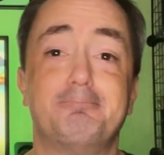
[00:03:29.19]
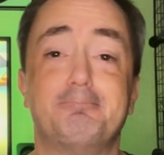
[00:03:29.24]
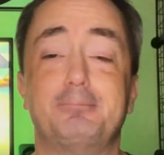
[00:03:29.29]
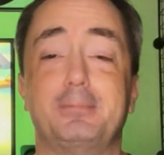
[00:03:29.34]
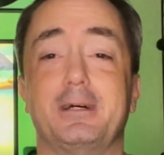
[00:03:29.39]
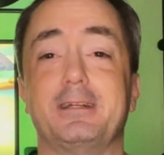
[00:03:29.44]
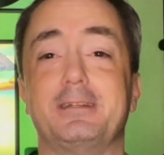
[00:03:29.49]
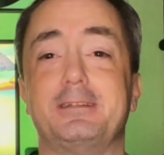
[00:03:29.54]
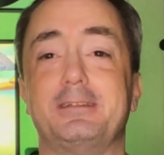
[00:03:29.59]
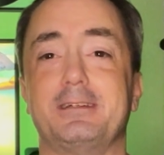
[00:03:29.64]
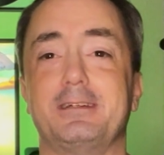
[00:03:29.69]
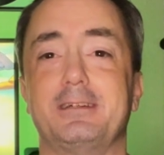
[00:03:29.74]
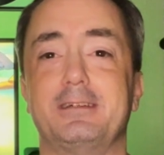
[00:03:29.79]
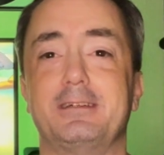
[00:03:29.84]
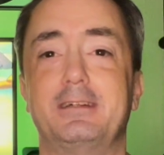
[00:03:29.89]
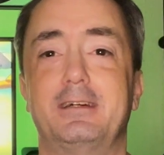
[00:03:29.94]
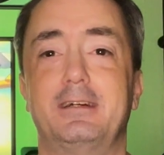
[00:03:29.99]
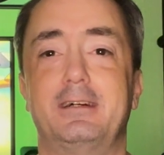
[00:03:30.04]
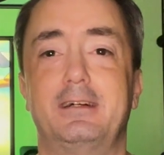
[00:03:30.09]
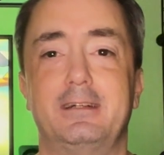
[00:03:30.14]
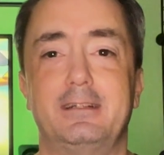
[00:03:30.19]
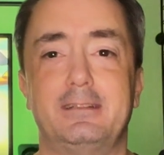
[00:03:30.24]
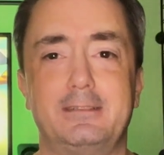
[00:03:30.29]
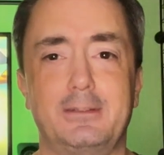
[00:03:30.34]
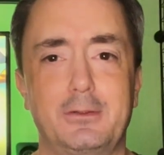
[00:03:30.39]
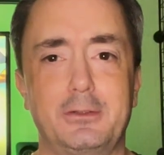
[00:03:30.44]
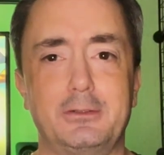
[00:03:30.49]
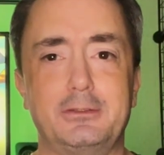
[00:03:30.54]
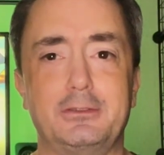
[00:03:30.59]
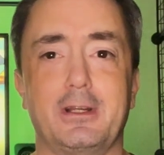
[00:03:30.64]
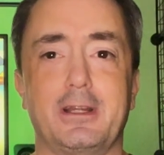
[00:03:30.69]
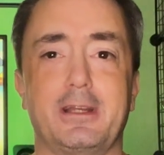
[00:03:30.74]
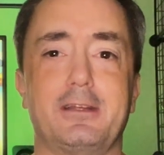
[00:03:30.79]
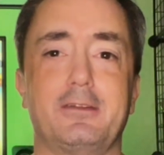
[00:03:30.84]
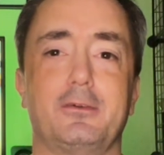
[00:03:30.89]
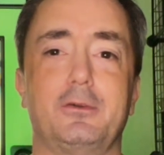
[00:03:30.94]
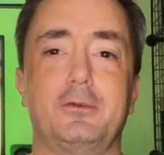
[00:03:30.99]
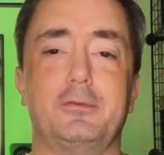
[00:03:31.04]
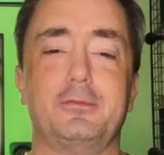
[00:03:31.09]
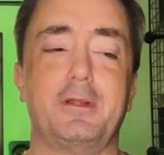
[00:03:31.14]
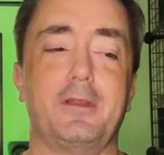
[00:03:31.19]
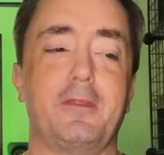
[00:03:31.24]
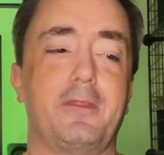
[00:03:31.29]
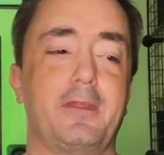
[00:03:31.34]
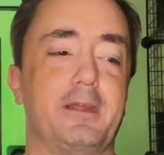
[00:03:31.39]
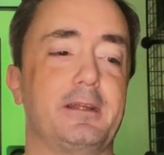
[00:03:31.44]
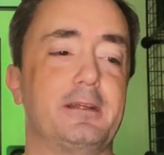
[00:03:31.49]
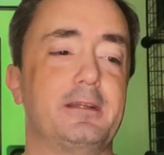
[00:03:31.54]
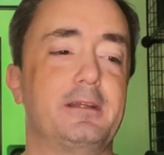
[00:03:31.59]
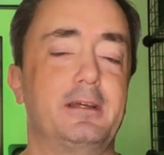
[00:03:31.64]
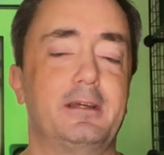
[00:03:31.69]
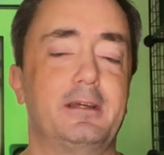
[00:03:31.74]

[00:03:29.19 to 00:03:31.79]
But it's a little trick, a little fun thing.